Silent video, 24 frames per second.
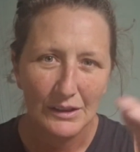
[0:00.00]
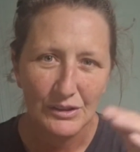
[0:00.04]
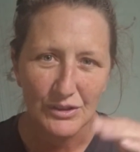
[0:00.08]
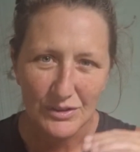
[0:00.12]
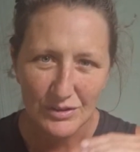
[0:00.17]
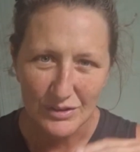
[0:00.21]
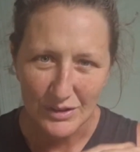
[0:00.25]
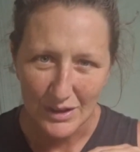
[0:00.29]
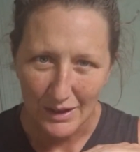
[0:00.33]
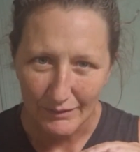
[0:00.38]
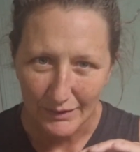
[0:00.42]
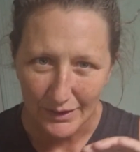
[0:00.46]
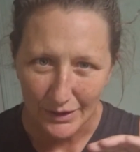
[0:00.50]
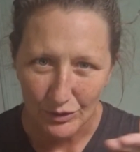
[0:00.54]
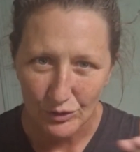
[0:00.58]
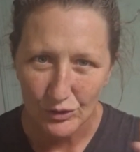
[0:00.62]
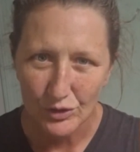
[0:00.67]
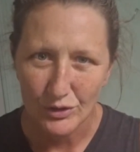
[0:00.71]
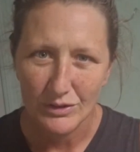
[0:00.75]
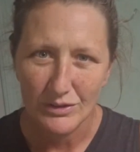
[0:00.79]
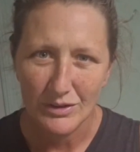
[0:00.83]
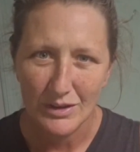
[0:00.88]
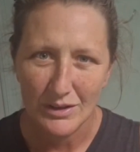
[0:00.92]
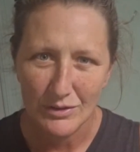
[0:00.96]
Just having
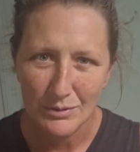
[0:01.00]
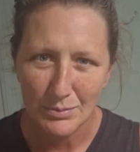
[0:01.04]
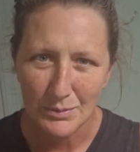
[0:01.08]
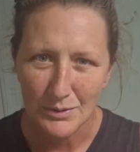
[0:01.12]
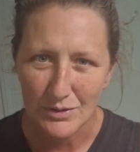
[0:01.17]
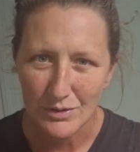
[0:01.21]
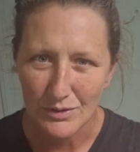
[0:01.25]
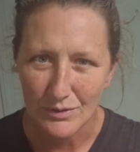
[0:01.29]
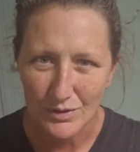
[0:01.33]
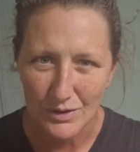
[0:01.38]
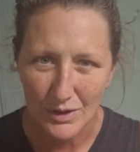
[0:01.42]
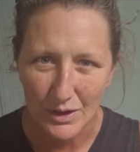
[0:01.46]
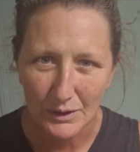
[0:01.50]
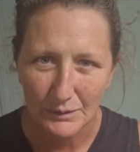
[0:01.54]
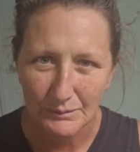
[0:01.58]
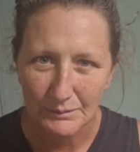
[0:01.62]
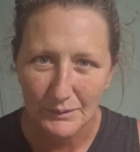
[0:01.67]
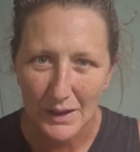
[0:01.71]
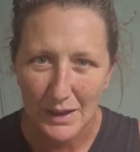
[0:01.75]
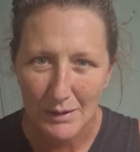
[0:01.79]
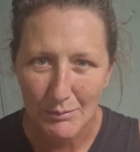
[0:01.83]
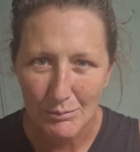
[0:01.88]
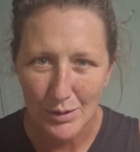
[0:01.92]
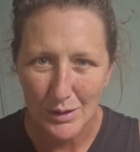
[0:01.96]
2 teaspoons of
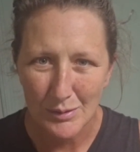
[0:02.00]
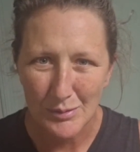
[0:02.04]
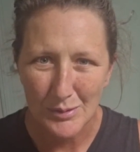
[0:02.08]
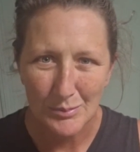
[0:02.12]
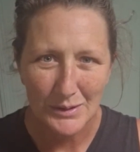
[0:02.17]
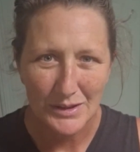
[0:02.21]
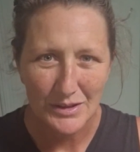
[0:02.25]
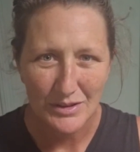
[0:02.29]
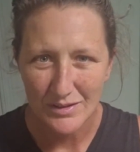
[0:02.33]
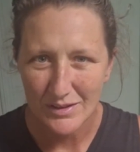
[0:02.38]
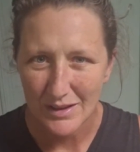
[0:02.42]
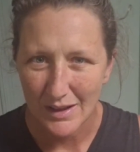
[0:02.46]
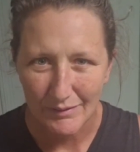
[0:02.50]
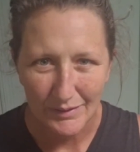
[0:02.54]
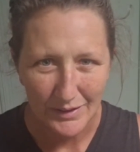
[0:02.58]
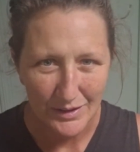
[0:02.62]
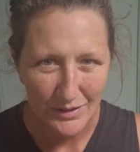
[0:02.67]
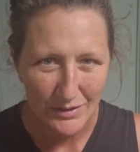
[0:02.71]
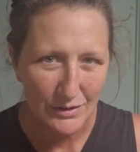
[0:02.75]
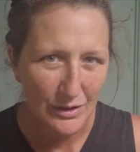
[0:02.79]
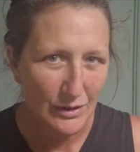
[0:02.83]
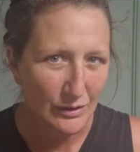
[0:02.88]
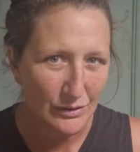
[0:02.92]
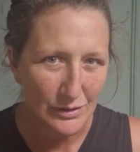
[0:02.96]
salt and probably just
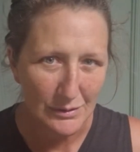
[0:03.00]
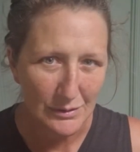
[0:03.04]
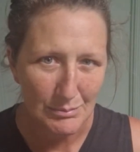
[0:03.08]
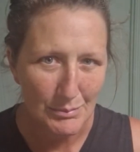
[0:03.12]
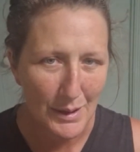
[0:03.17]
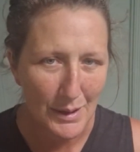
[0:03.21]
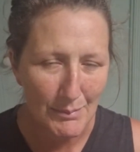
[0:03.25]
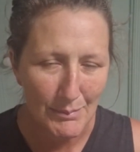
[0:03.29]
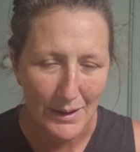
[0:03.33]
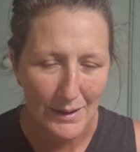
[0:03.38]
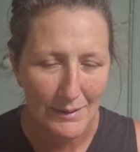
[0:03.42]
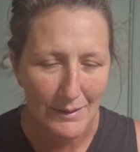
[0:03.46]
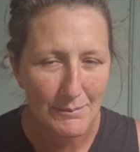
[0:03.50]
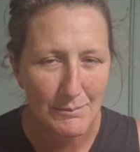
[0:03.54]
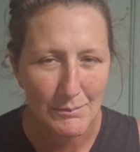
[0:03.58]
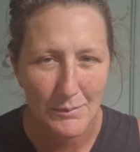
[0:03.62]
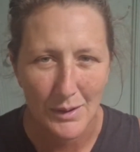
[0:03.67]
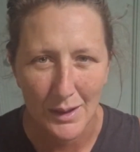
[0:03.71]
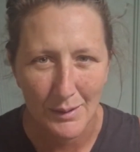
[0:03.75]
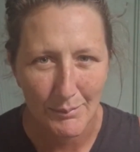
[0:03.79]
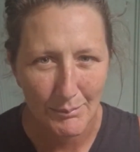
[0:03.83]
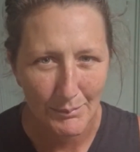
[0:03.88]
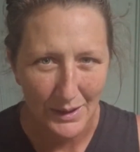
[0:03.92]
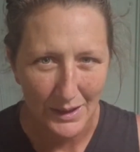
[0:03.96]
having salt and pepper
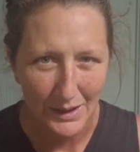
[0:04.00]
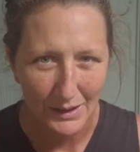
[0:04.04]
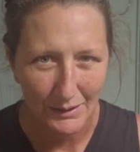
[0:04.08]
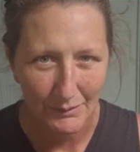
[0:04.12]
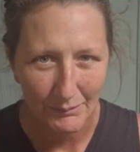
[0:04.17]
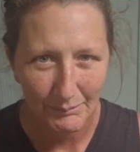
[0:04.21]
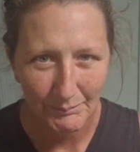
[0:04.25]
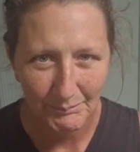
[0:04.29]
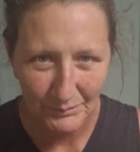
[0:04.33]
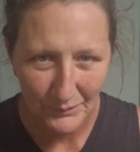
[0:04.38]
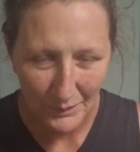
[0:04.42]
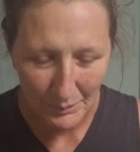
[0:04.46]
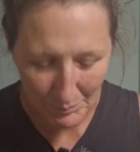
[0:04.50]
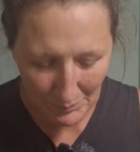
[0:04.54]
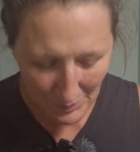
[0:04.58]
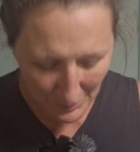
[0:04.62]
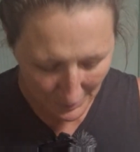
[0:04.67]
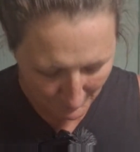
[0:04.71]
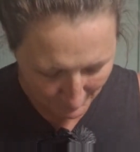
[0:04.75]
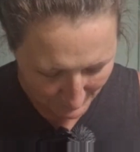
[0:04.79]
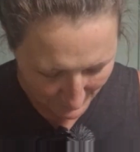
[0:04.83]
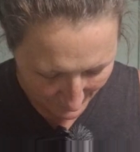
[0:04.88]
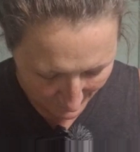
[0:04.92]
might